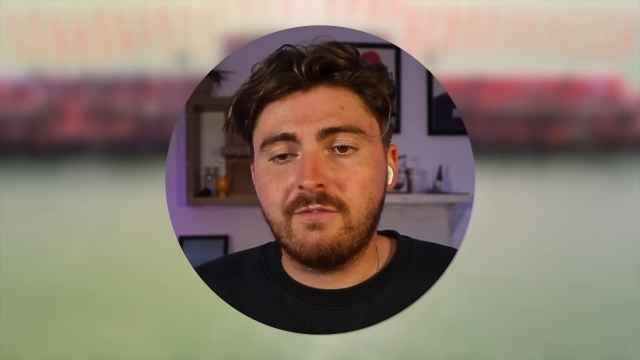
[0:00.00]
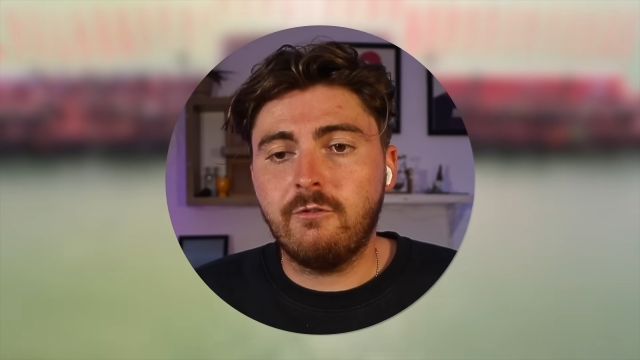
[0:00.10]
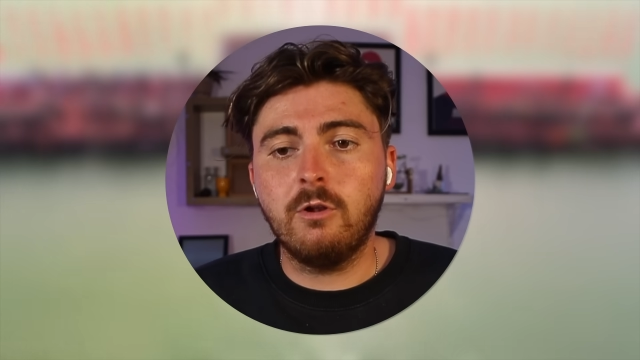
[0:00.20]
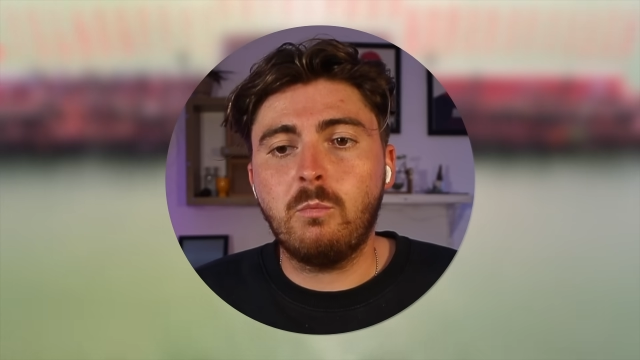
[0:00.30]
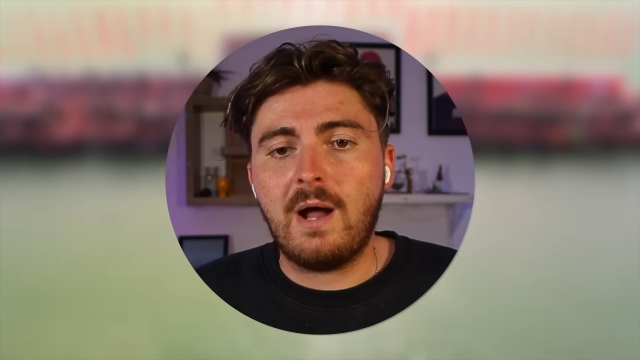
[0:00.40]

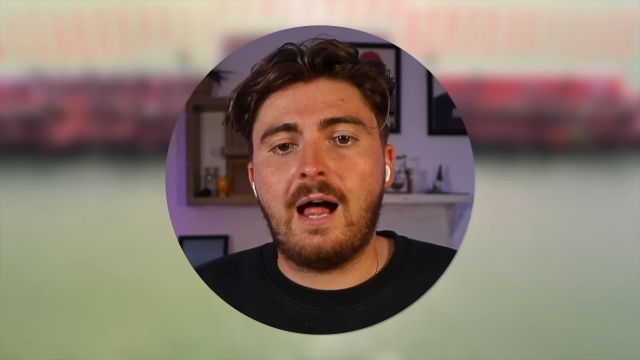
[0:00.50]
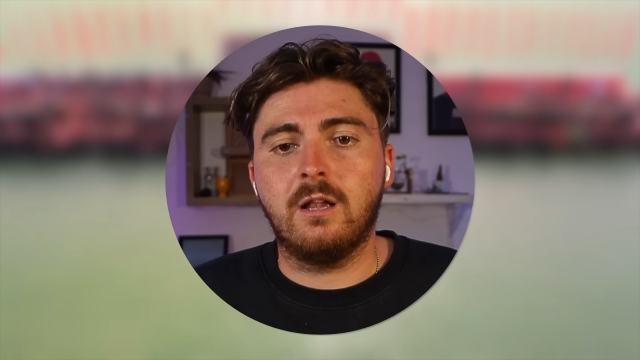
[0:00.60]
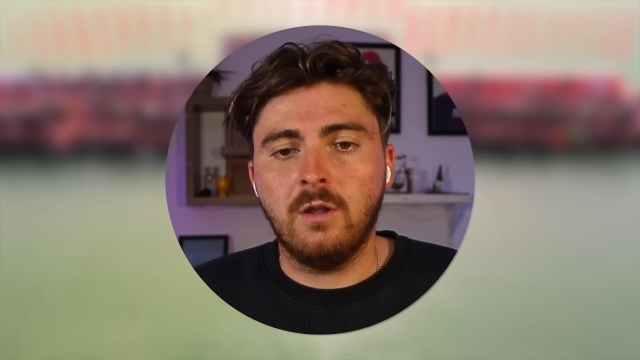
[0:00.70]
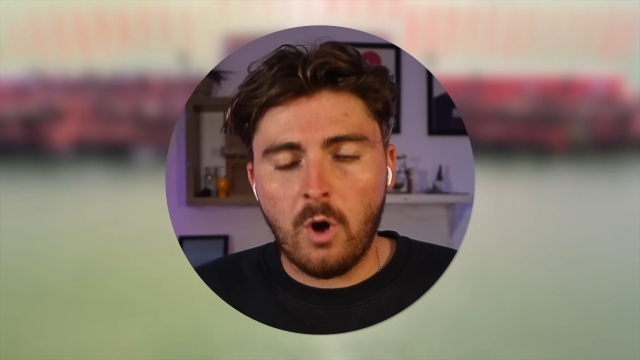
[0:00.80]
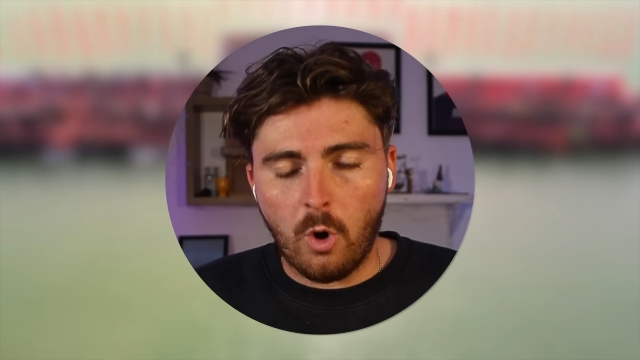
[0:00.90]
full
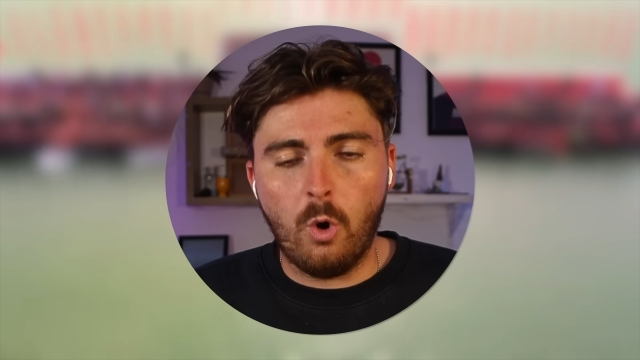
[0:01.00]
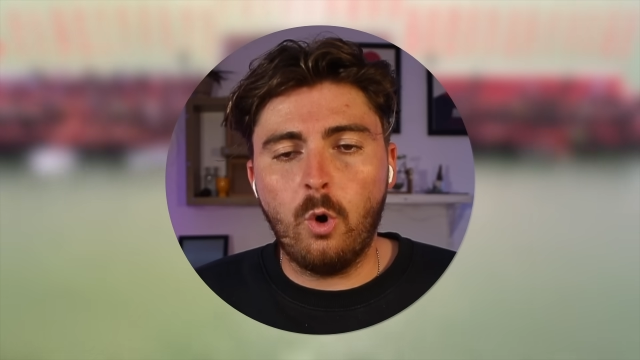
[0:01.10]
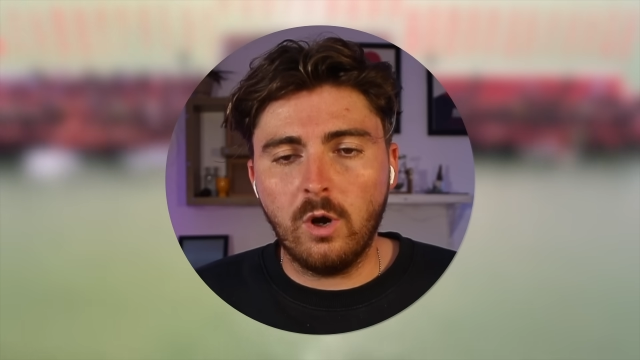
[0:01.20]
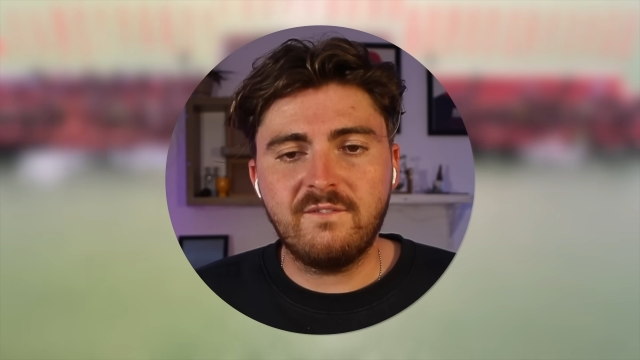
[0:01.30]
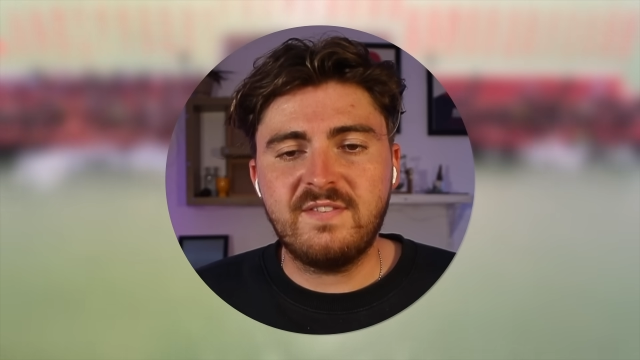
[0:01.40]
well
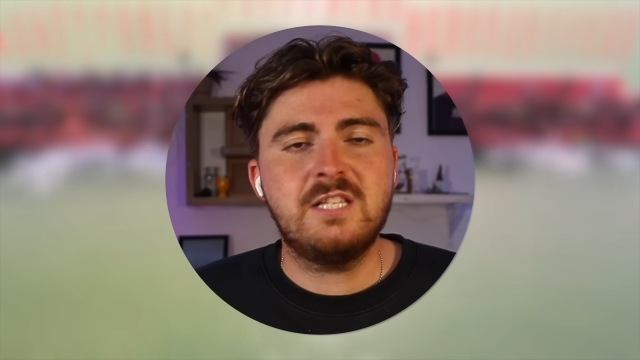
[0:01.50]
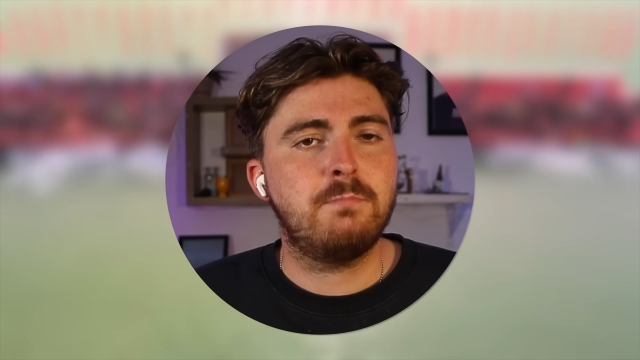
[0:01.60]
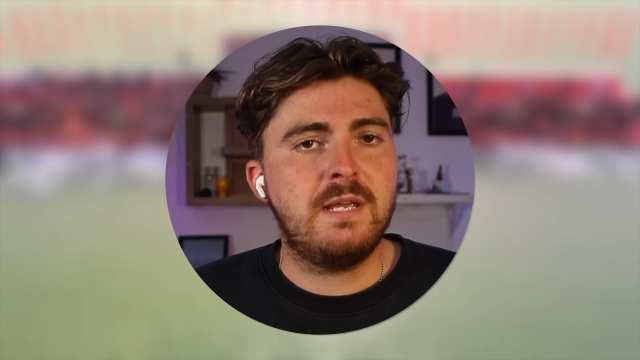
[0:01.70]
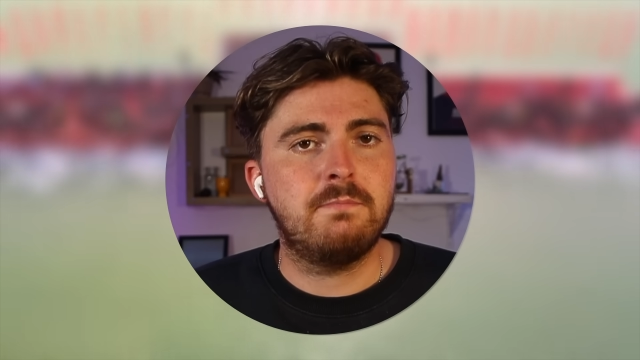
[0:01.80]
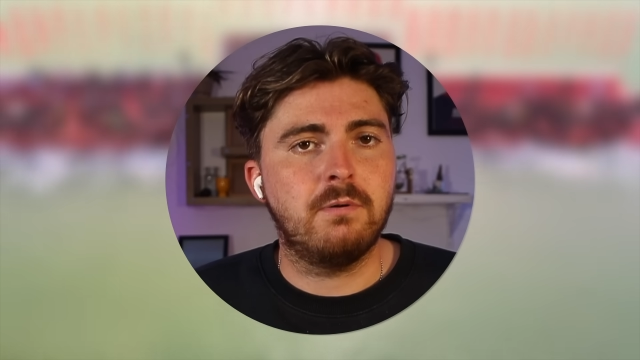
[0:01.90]
all of these
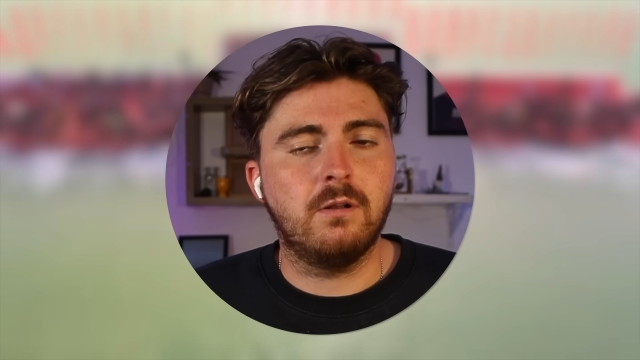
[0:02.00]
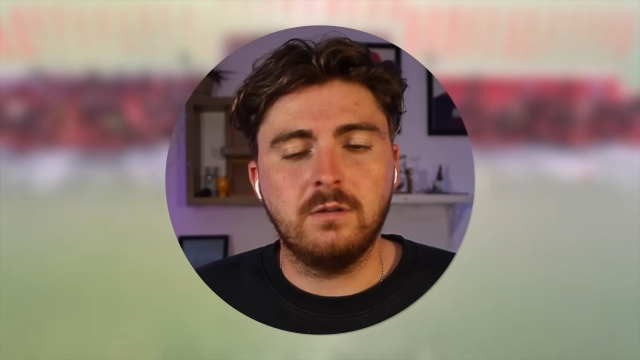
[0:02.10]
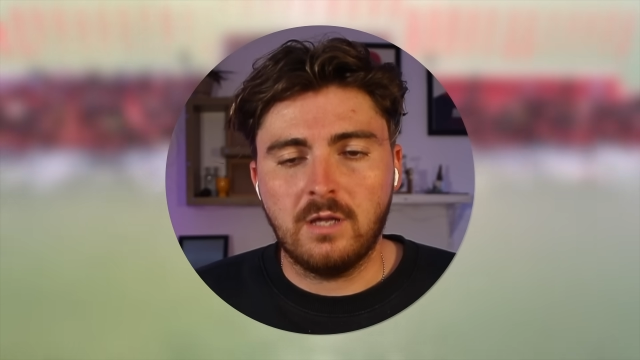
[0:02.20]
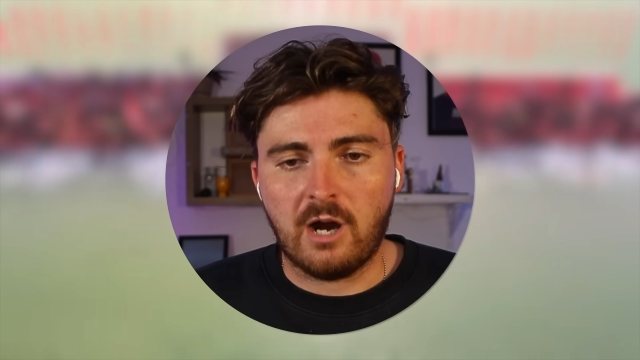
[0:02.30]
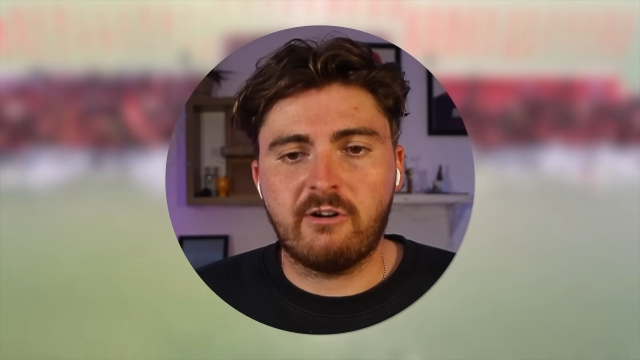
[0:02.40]

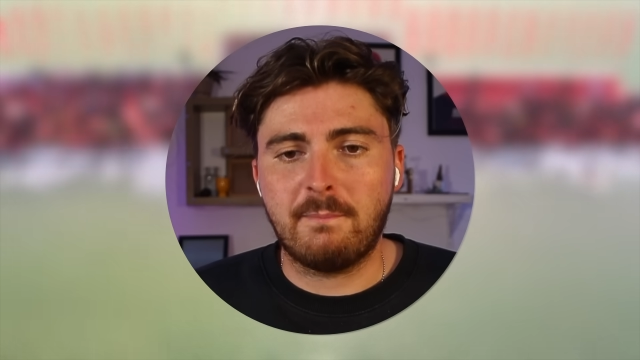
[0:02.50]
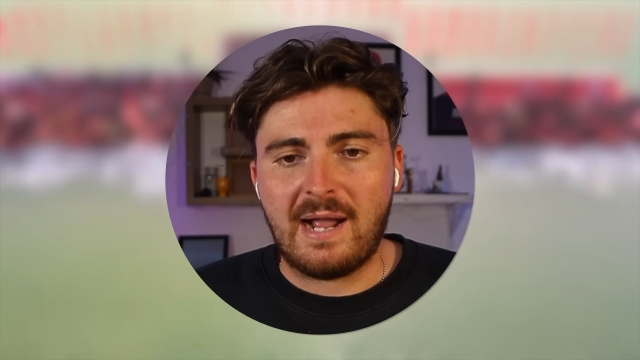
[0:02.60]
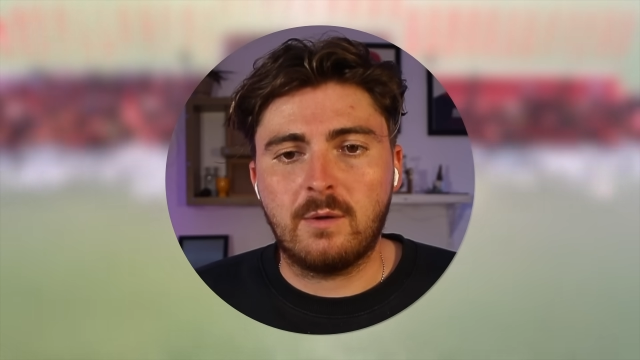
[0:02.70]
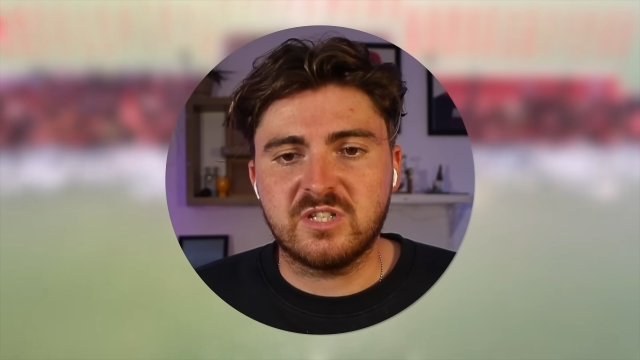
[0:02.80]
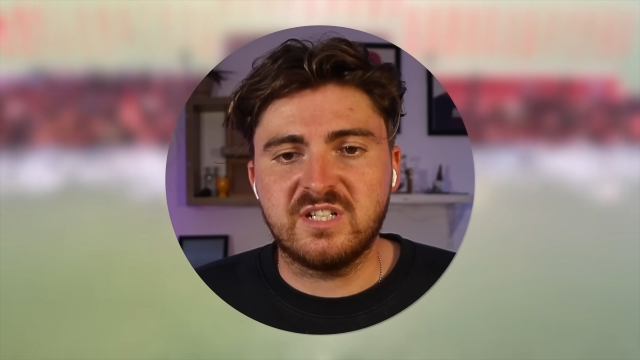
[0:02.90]
people are about to